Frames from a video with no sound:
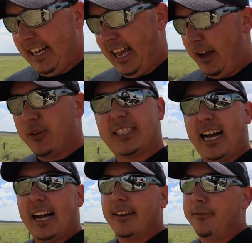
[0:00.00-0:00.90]
It was
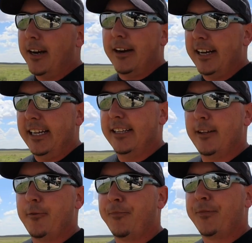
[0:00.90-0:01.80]
not a very,
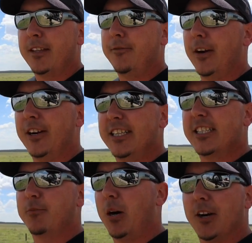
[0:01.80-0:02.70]
very
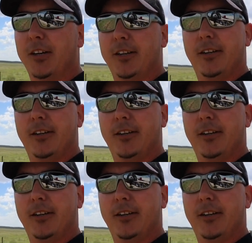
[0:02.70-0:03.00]
smart